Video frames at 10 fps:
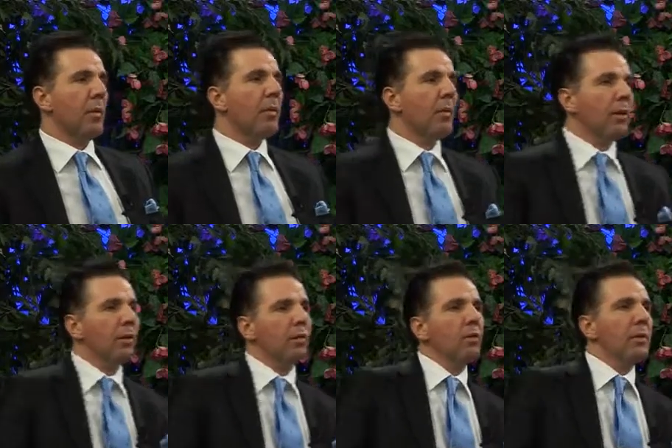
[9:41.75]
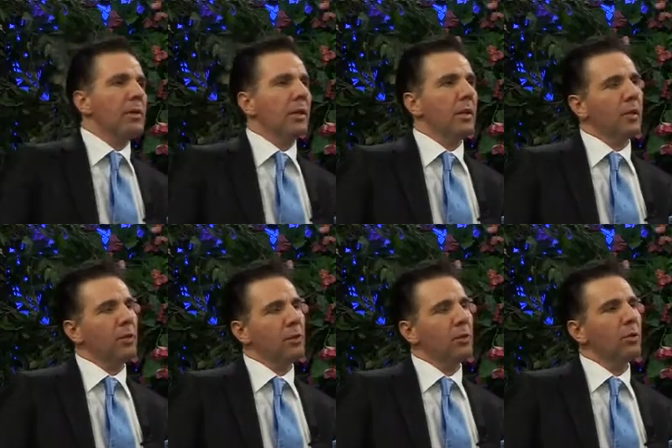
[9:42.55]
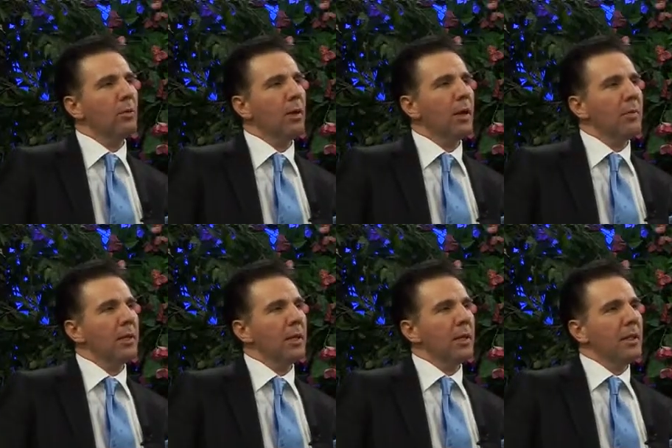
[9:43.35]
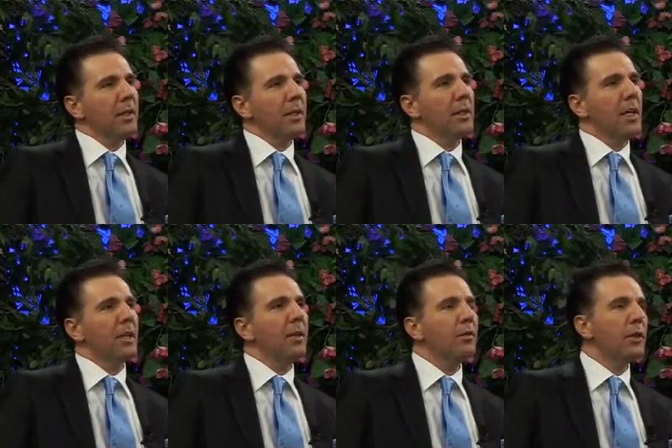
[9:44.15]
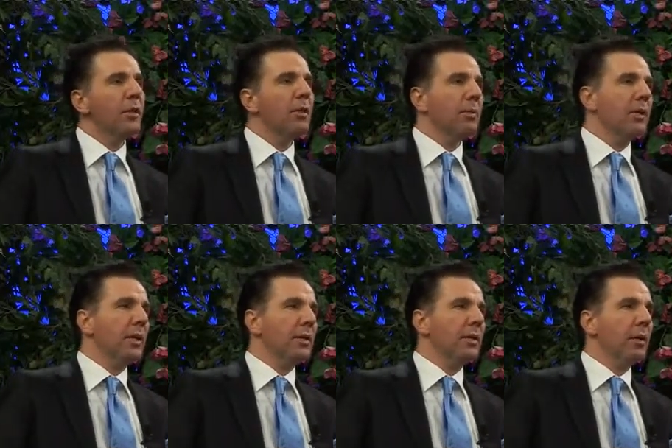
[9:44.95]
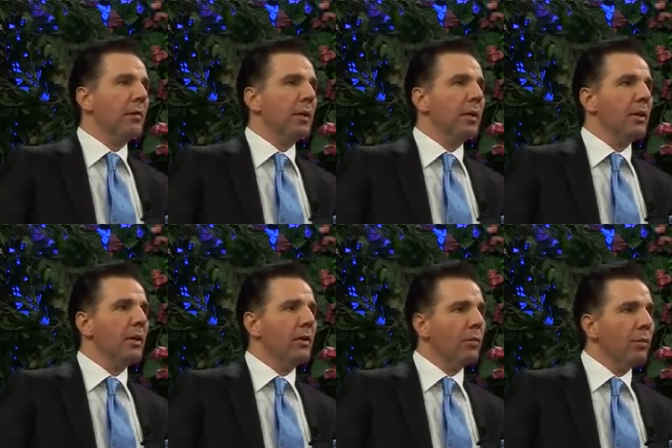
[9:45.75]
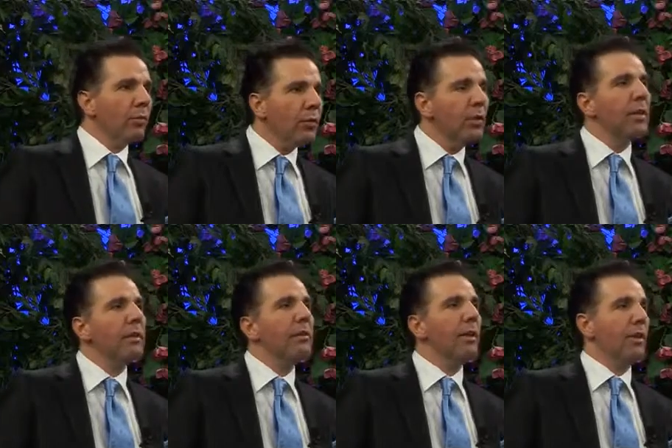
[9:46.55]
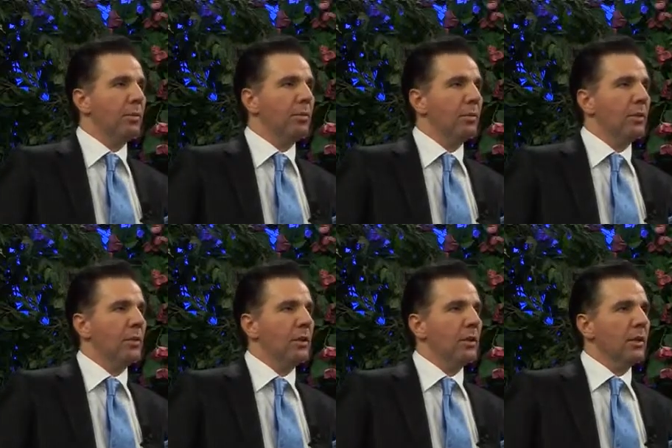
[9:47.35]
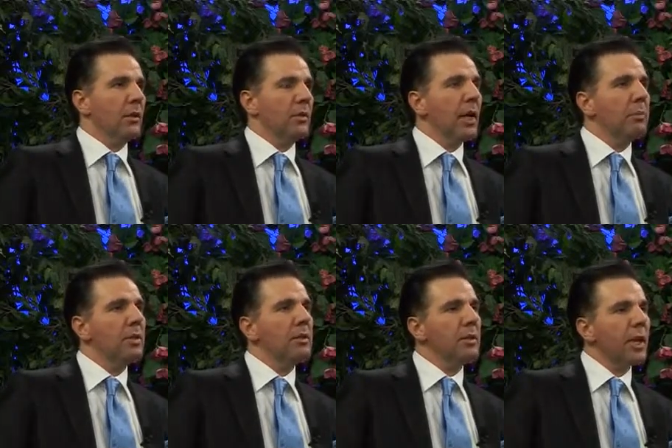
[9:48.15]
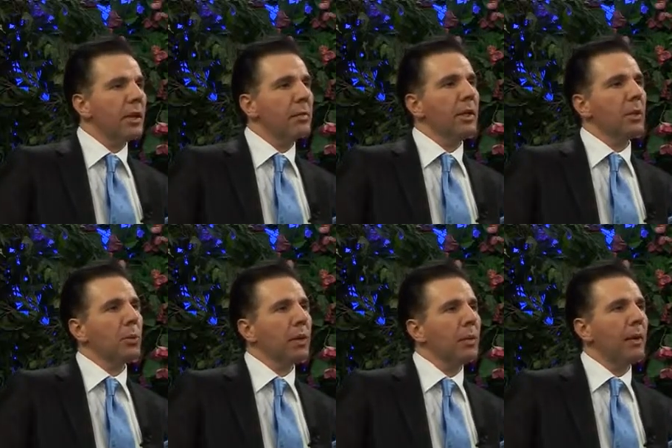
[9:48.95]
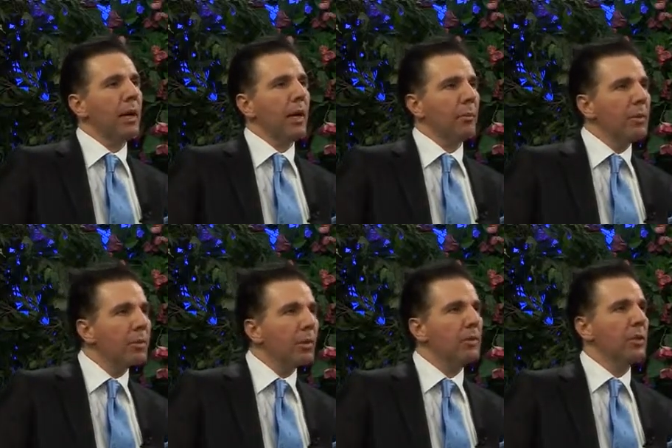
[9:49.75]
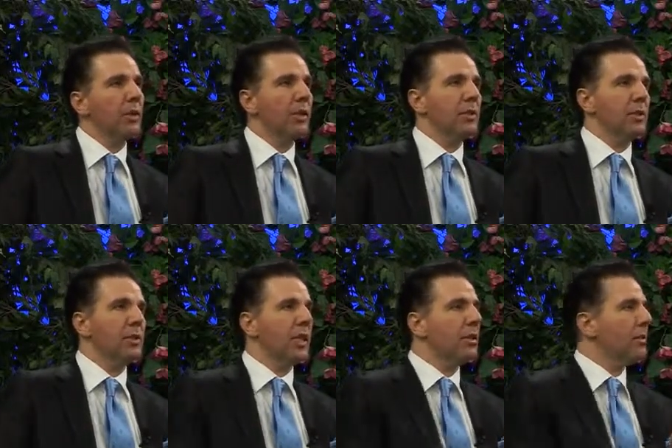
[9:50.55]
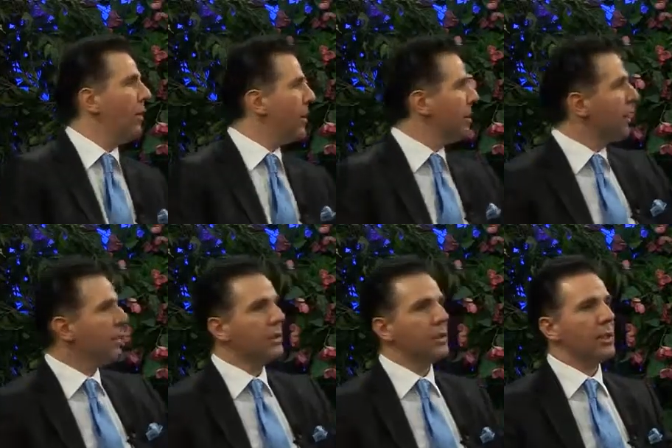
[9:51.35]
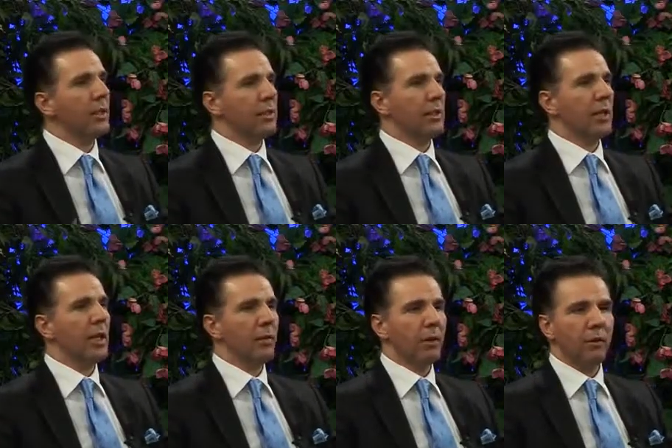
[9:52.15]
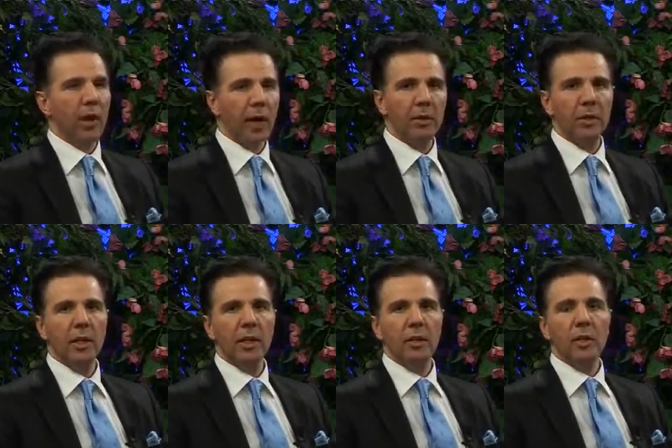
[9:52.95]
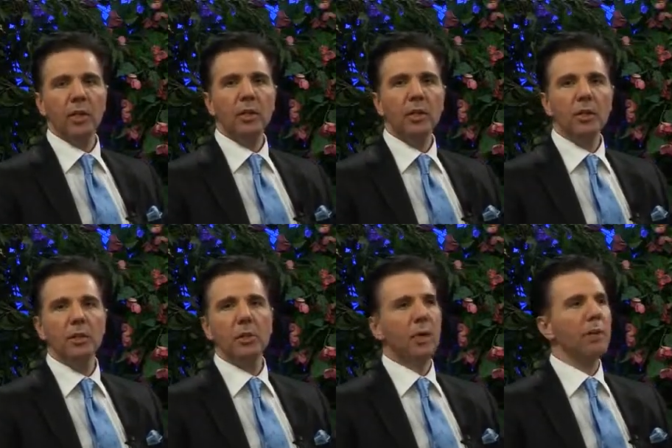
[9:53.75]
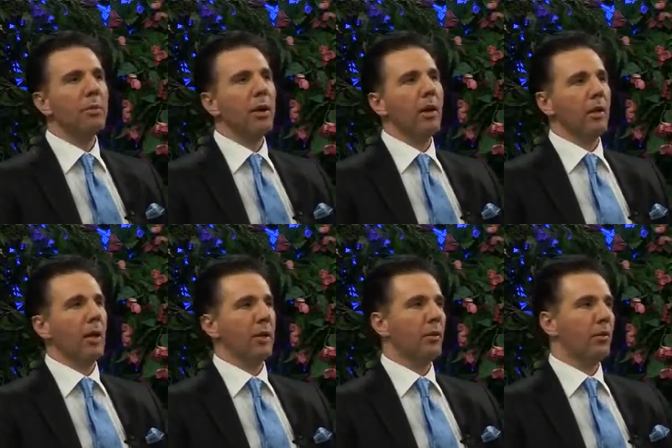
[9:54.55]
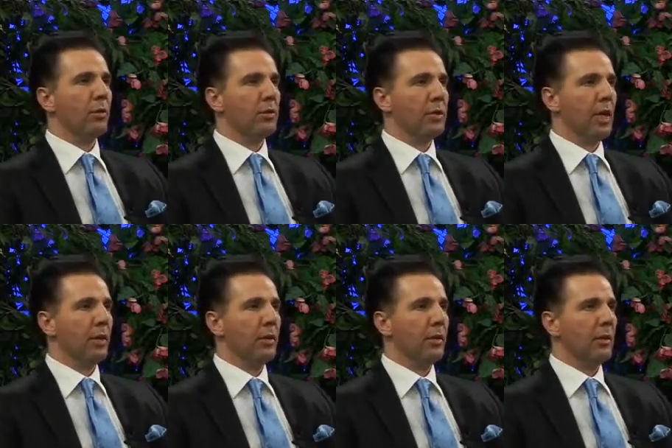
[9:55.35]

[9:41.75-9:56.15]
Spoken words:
Remember what Futuyma said, Douglas Futuyma? He said, if the living beings appear fully developed, that means they are being created by an omnipotent intelligence. And this fossil evidence tells us, scientific fact, that it is created by Allah, the first cell.